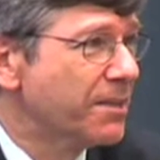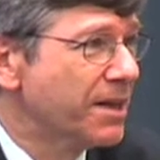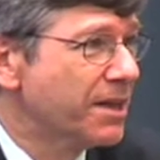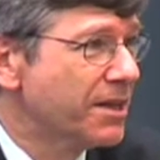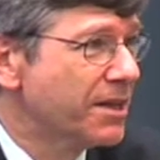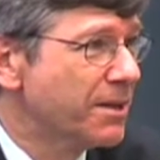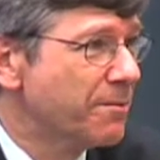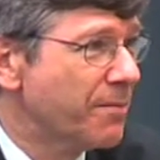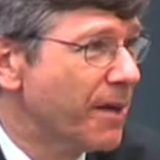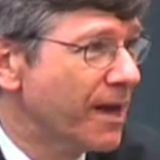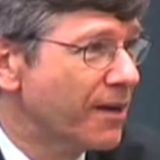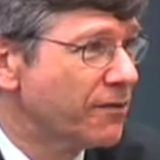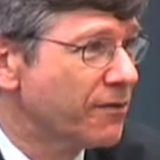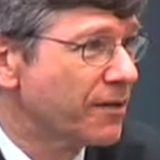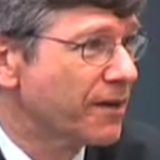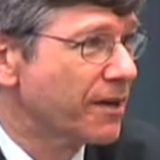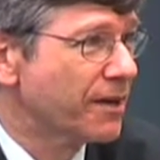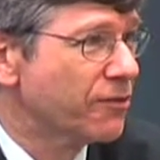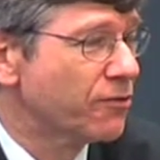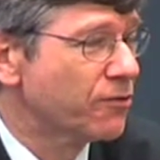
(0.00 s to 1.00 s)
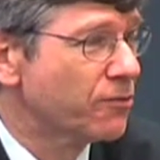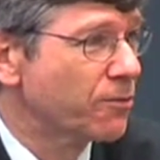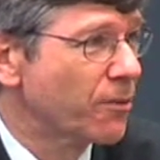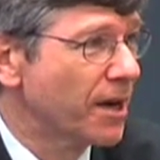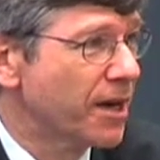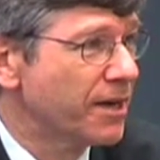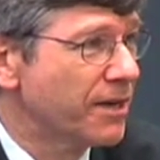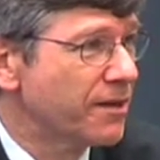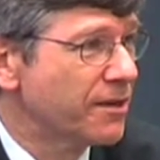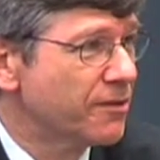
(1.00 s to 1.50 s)
being the basic
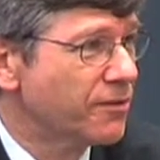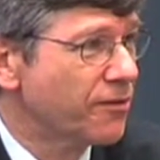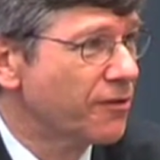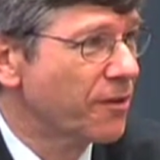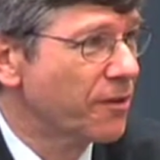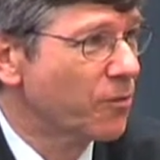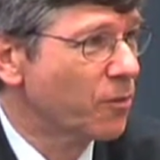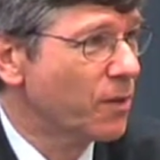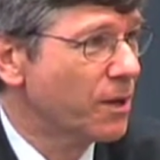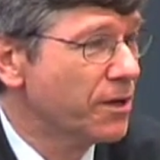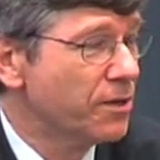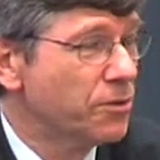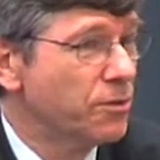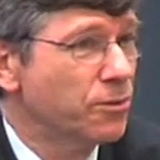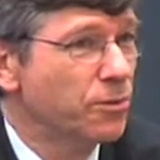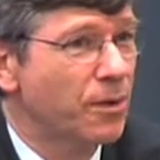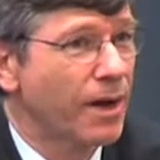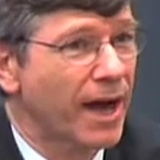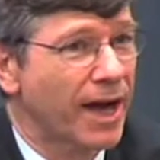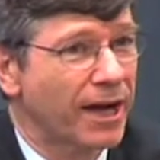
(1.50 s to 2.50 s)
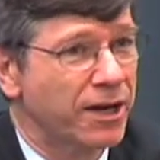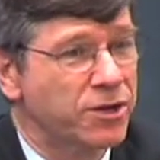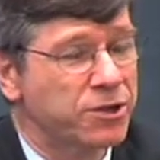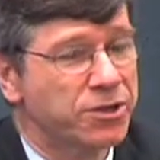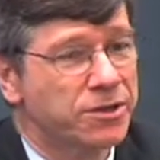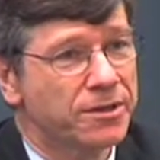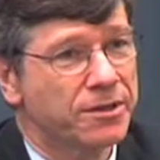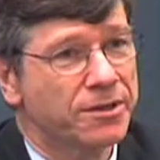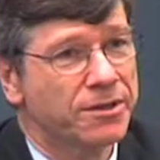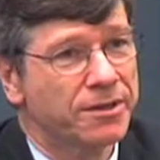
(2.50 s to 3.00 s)
constraint is that when you
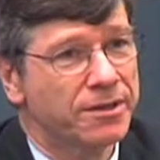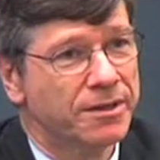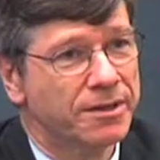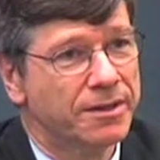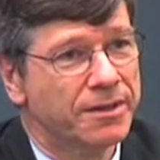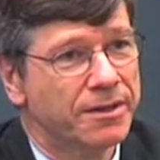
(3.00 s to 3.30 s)
actually